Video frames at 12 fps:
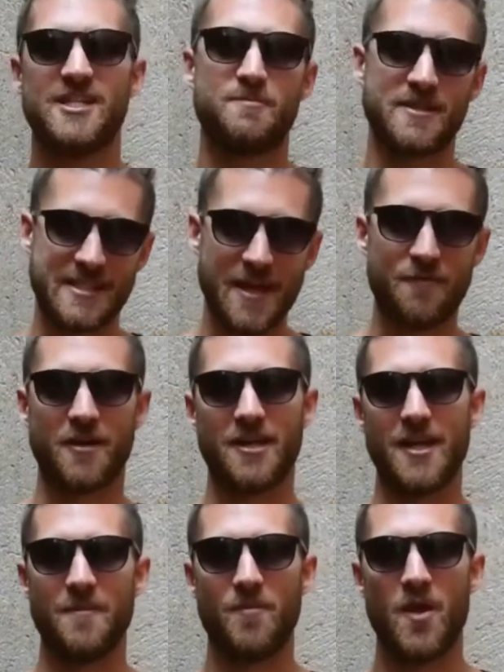
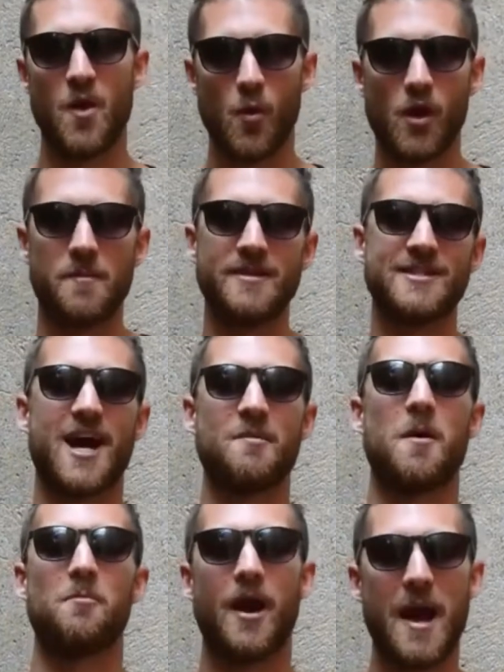Specifically, we're going to be talking
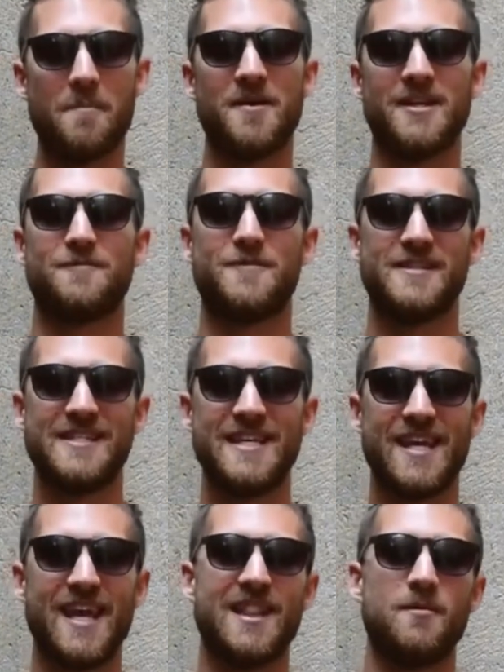about Brad Pitt's
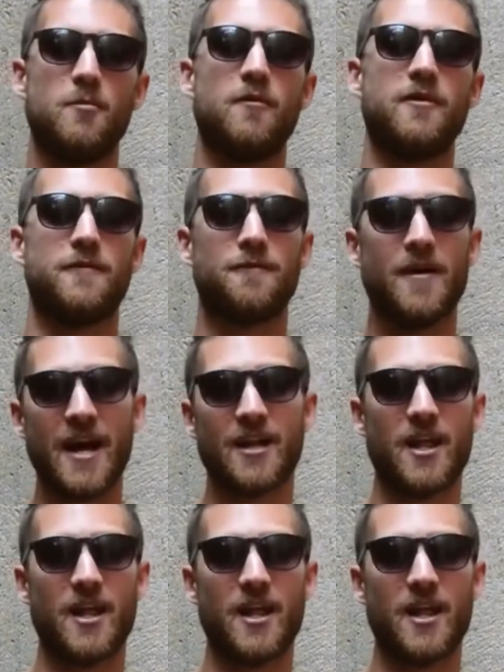physique in the movies Fight